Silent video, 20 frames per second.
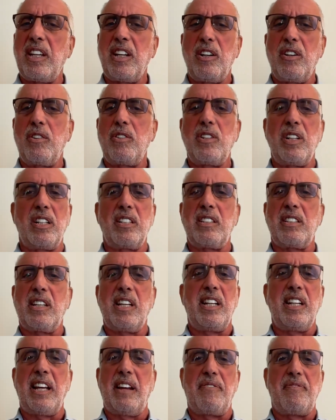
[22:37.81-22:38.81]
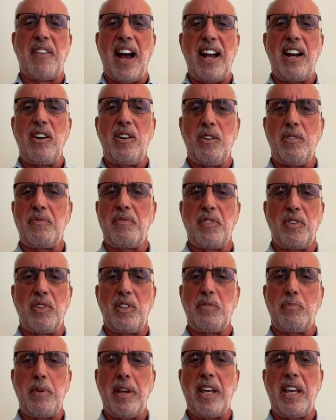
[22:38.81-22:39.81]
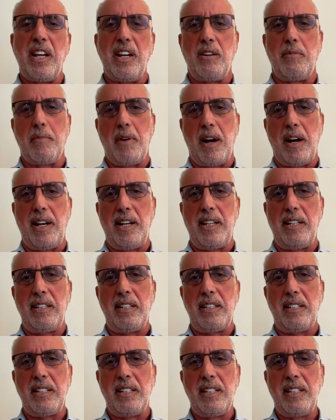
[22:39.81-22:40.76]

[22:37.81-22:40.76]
you're just going to get fired for speaking your mind,